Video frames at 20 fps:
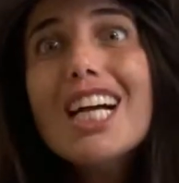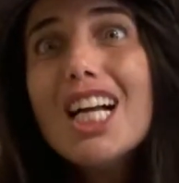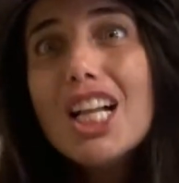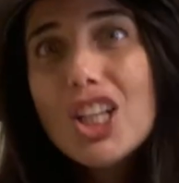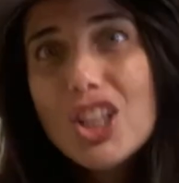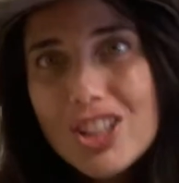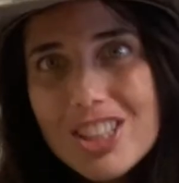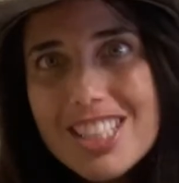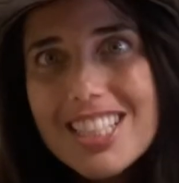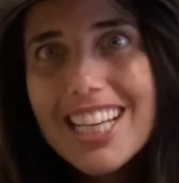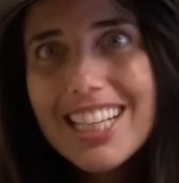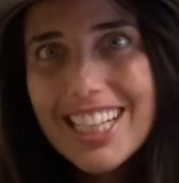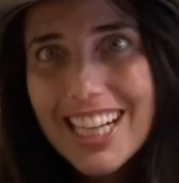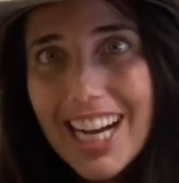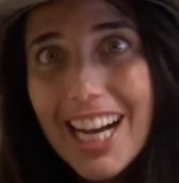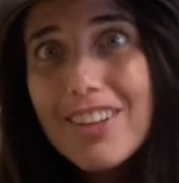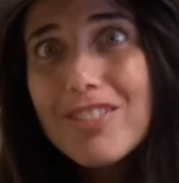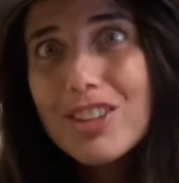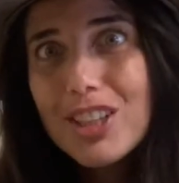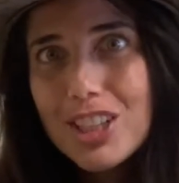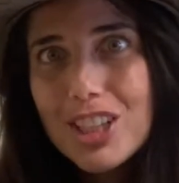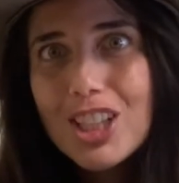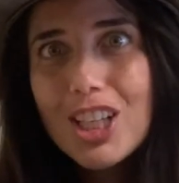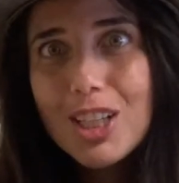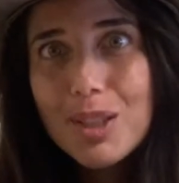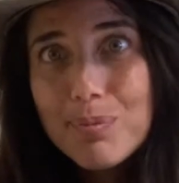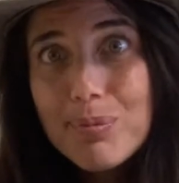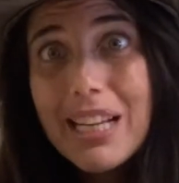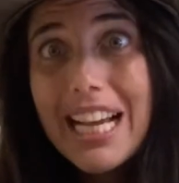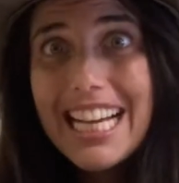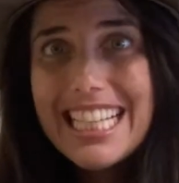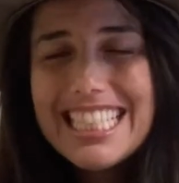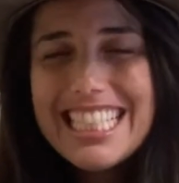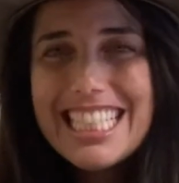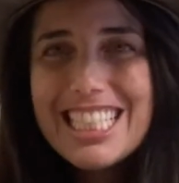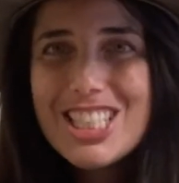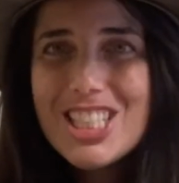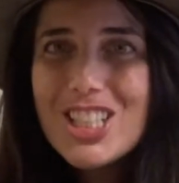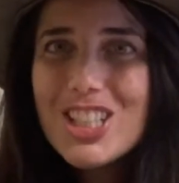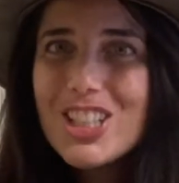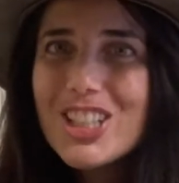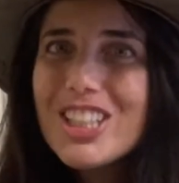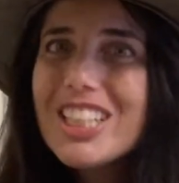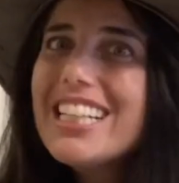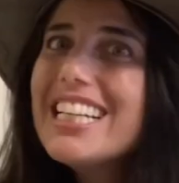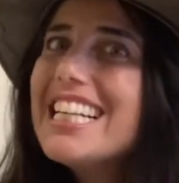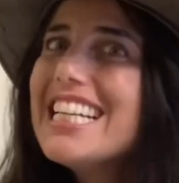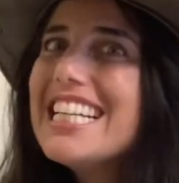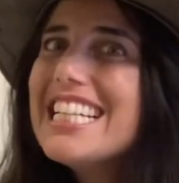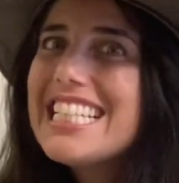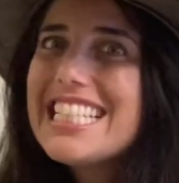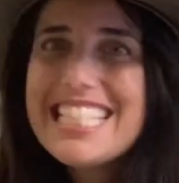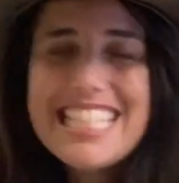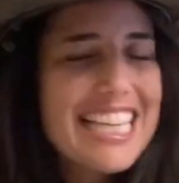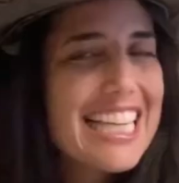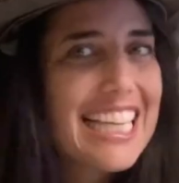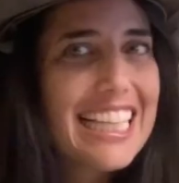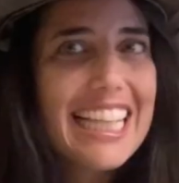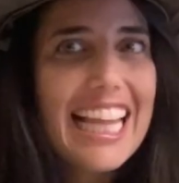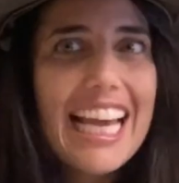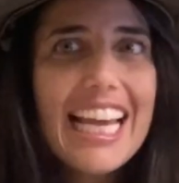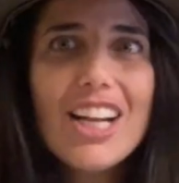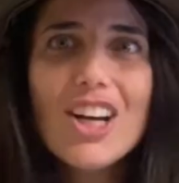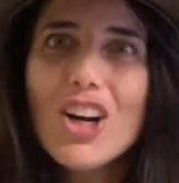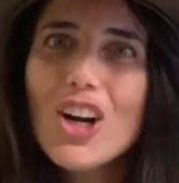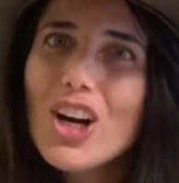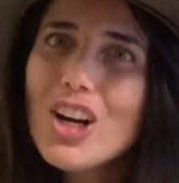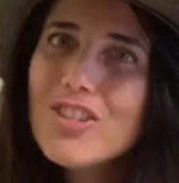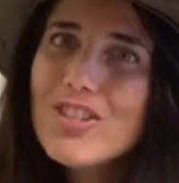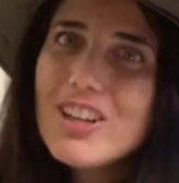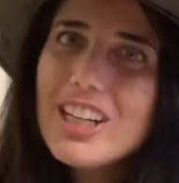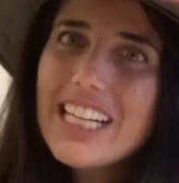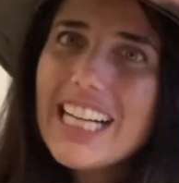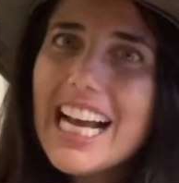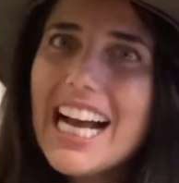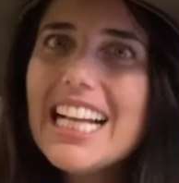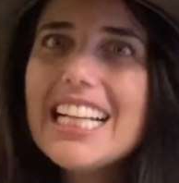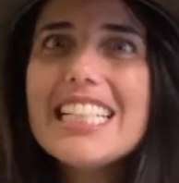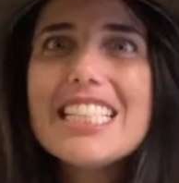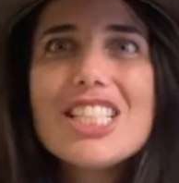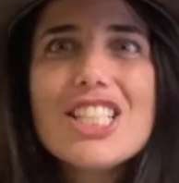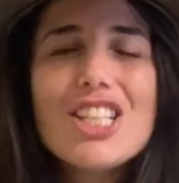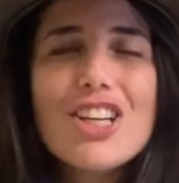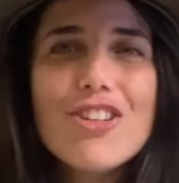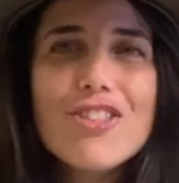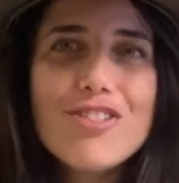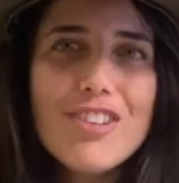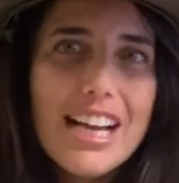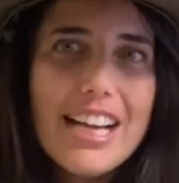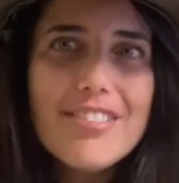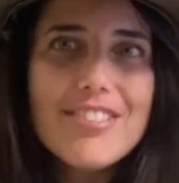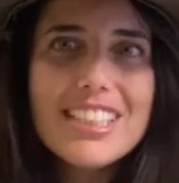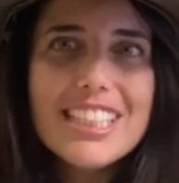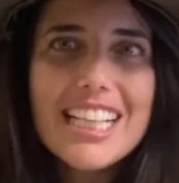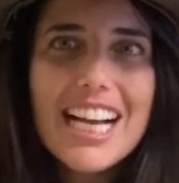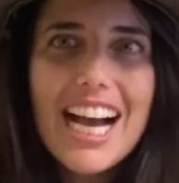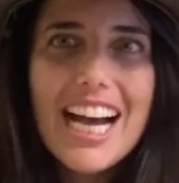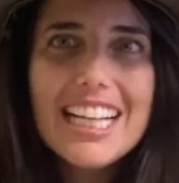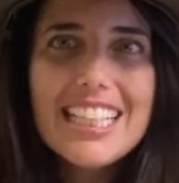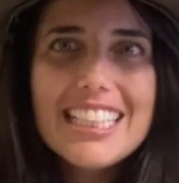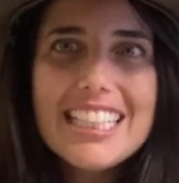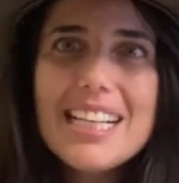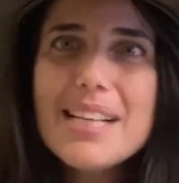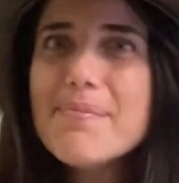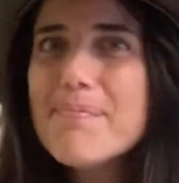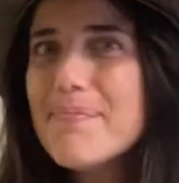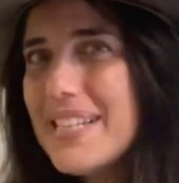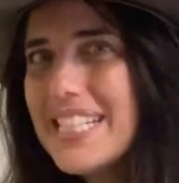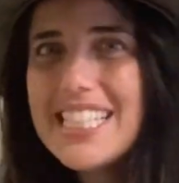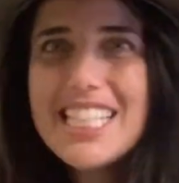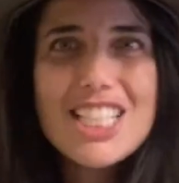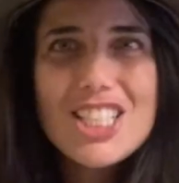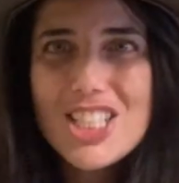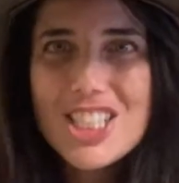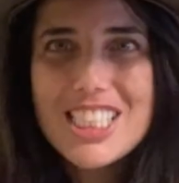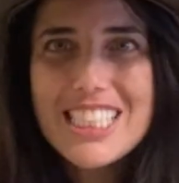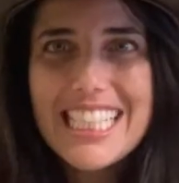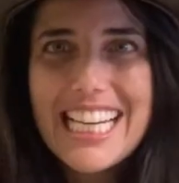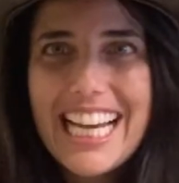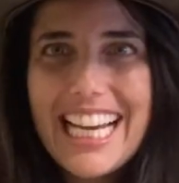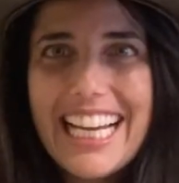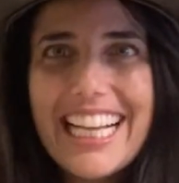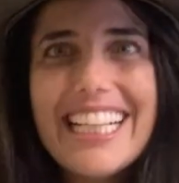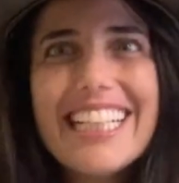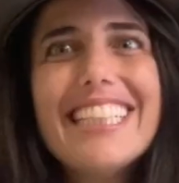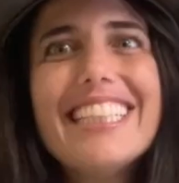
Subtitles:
Looks like I've got a lot of planting to do. See you later. Over and out. It's your favorite gardener, Mrs. G.